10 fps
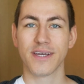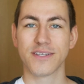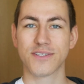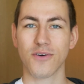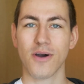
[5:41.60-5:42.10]

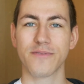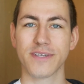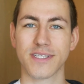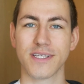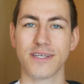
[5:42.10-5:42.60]
So
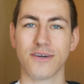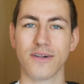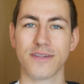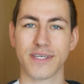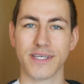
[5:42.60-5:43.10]
obviously,
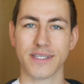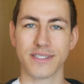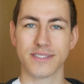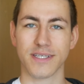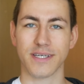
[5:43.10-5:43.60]
all the
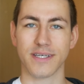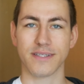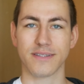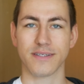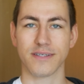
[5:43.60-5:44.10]
kings
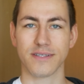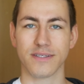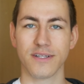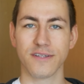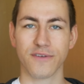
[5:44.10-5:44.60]
and the
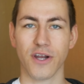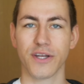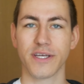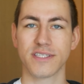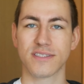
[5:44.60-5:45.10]

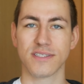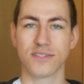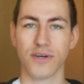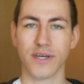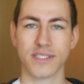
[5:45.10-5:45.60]
Nilfgaardians, the
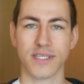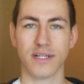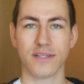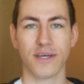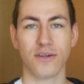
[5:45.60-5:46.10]

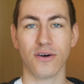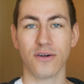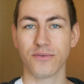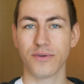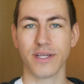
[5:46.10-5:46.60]
Skoyatal, that
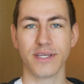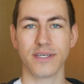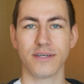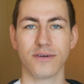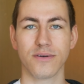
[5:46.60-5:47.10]
all
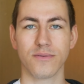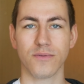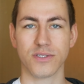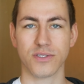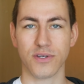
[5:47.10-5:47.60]
really
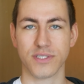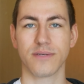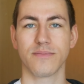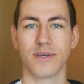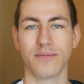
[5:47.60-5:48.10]
was
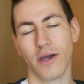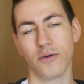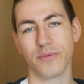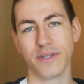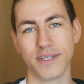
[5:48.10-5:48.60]
awesome, in my
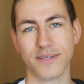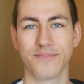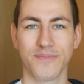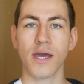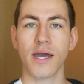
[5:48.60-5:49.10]
opinion.
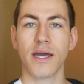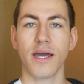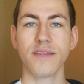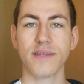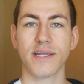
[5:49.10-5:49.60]

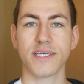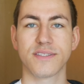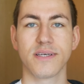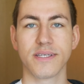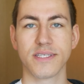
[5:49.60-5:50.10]
And the last
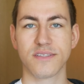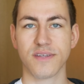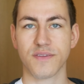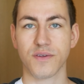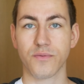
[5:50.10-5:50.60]
thing is
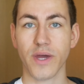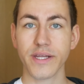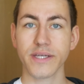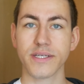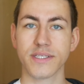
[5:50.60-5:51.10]
that the
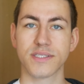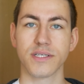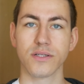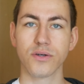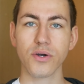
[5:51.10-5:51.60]
writing is
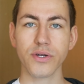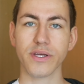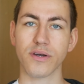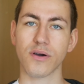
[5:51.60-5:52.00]
still good,